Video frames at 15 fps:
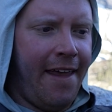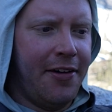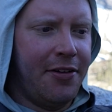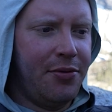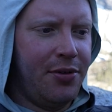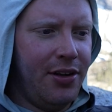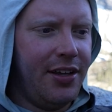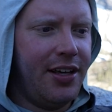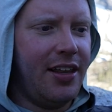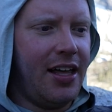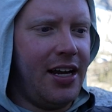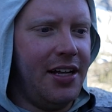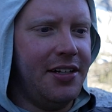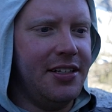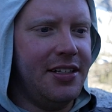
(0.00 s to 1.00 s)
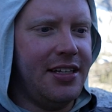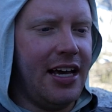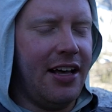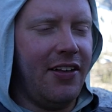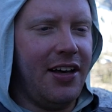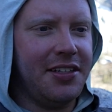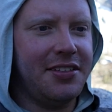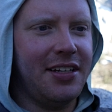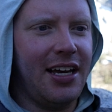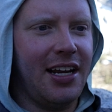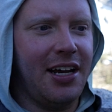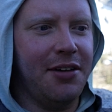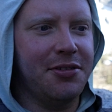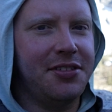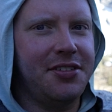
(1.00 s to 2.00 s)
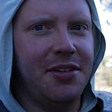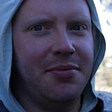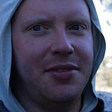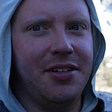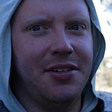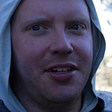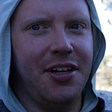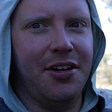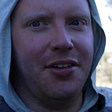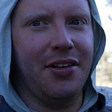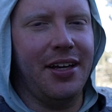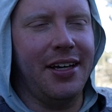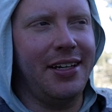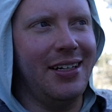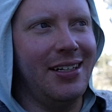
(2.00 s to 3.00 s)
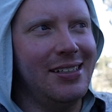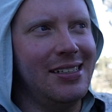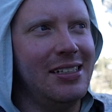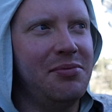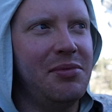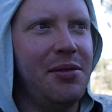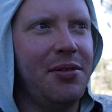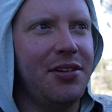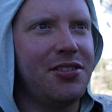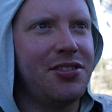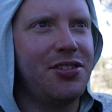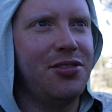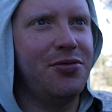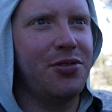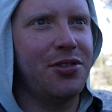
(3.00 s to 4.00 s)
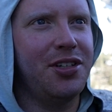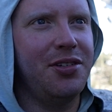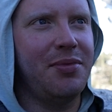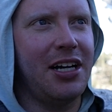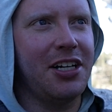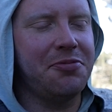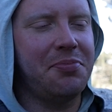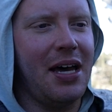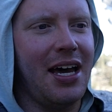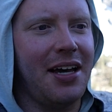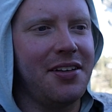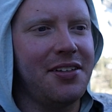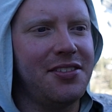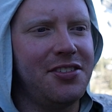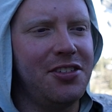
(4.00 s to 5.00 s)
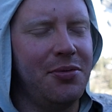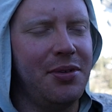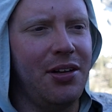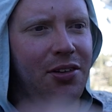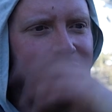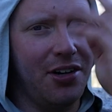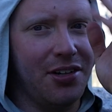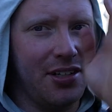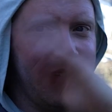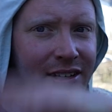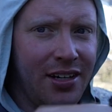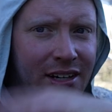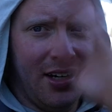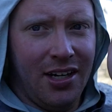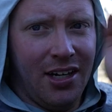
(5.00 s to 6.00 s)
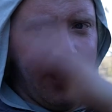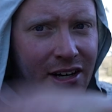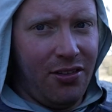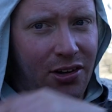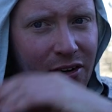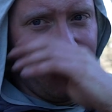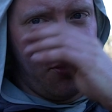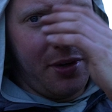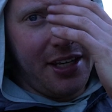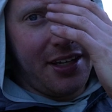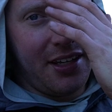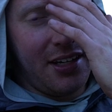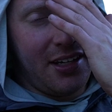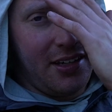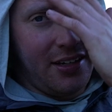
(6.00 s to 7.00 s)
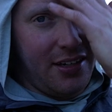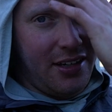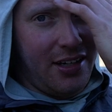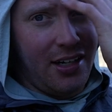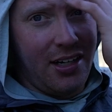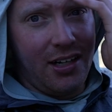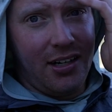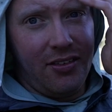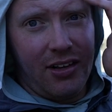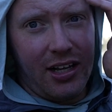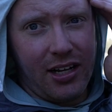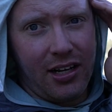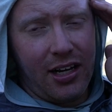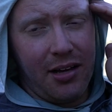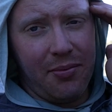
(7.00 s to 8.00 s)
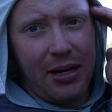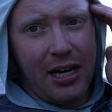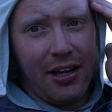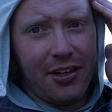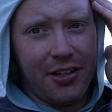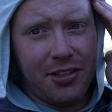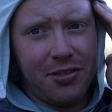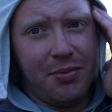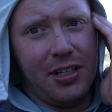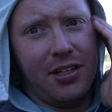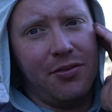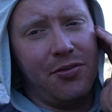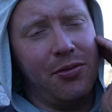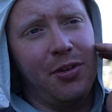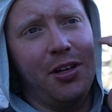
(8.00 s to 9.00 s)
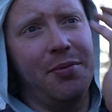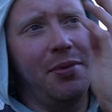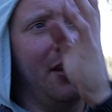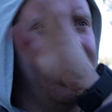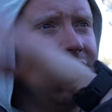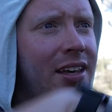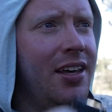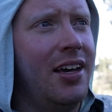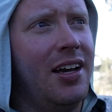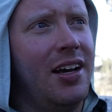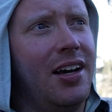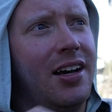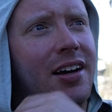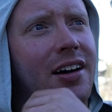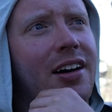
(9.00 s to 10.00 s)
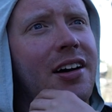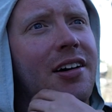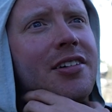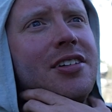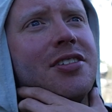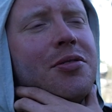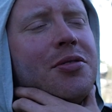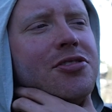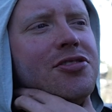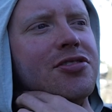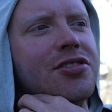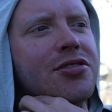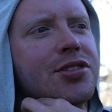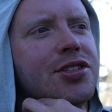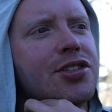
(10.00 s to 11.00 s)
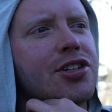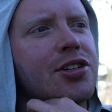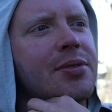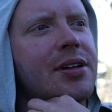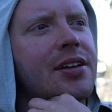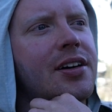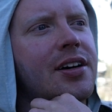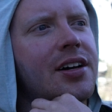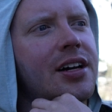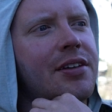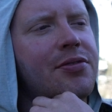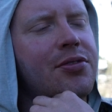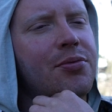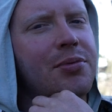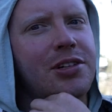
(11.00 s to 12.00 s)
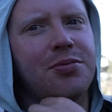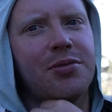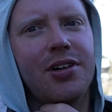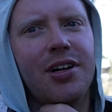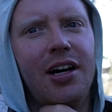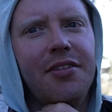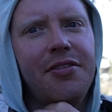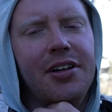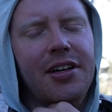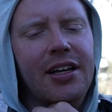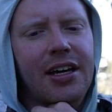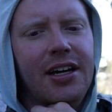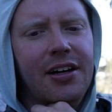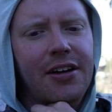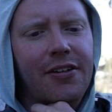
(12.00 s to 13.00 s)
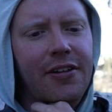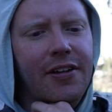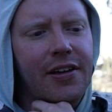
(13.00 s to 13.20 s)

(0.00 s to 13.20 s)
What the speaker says: Really glad I did that. Last night I was tempted to go like, maybe I'll just do 14 miles back. It'll still be a long weekend, a lot of high mileage, be good for me, but because I wasn't so sure, but I feel much more confident now.